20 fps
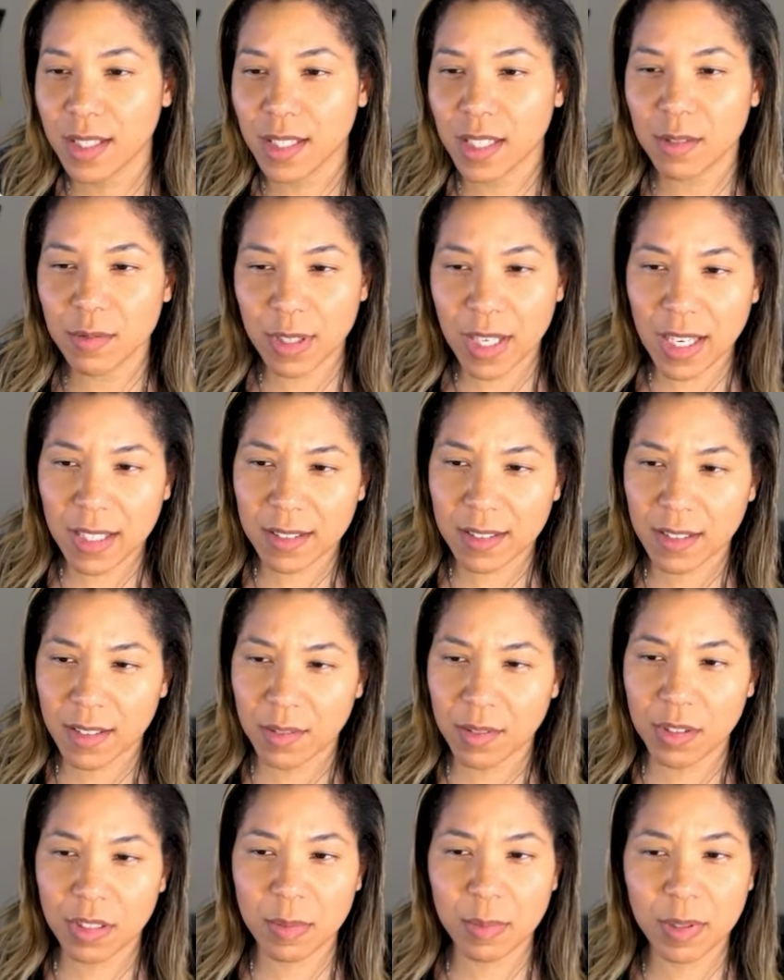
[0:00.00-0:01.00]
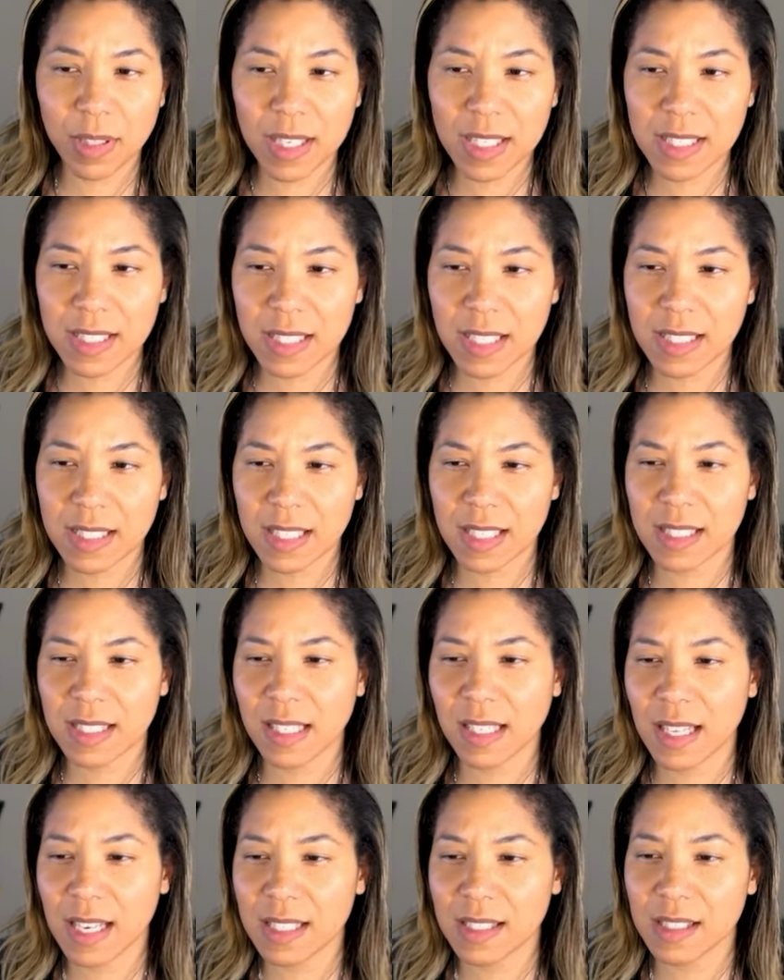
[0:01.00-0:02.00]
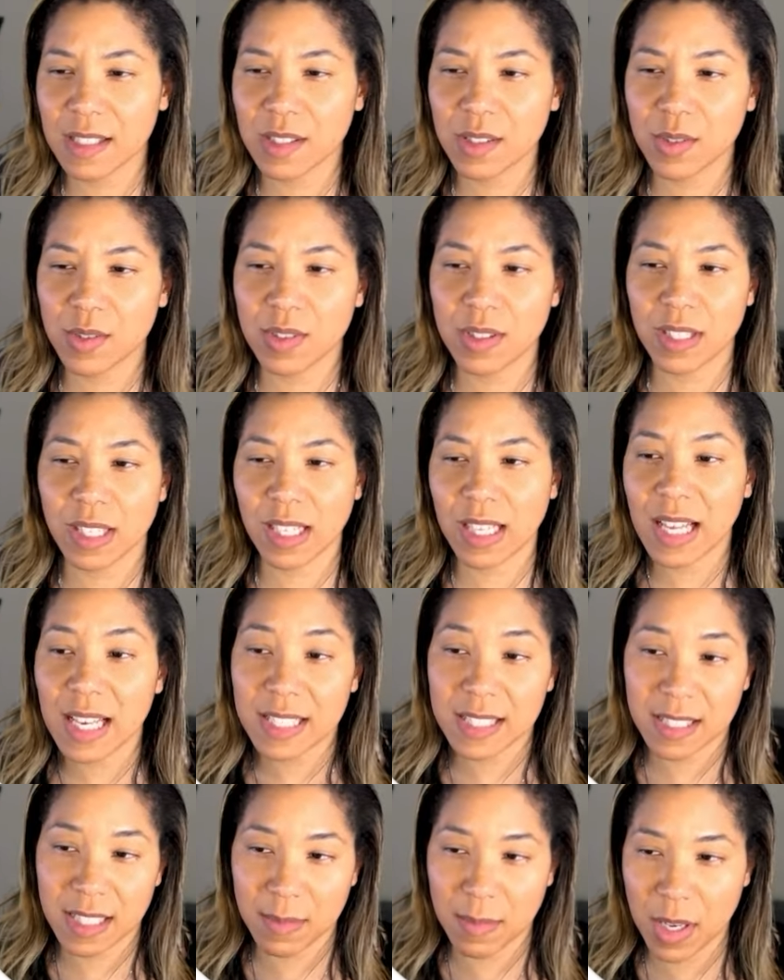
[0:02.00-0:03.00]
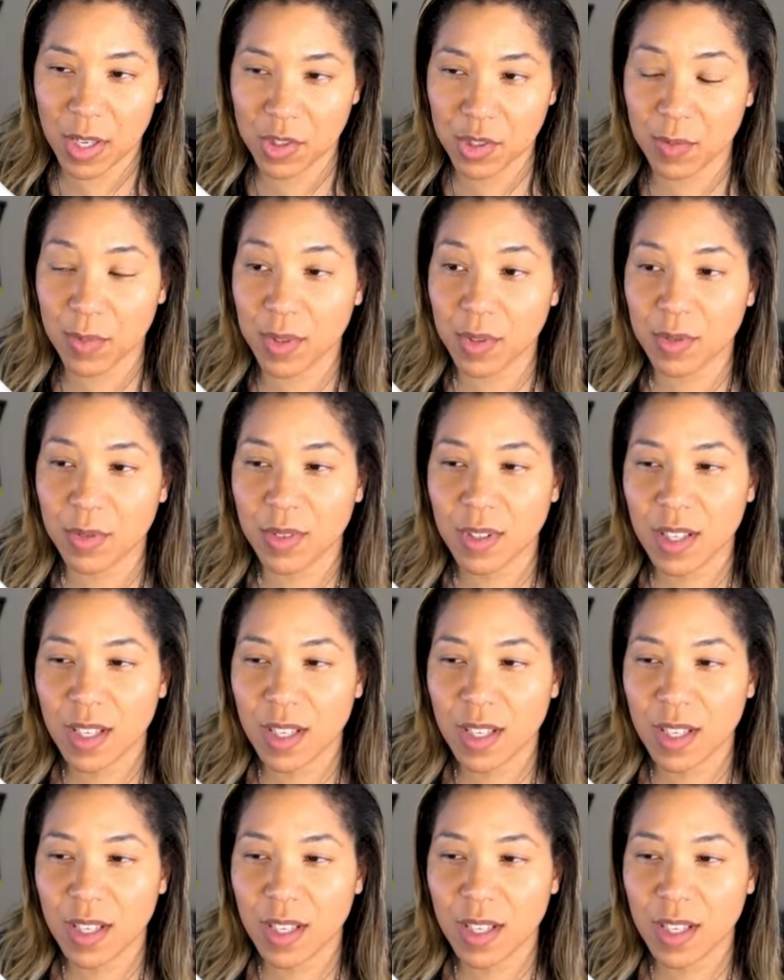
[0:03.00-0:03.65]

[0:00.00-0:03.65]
In React, you can apply CSS classes using the class name attribute.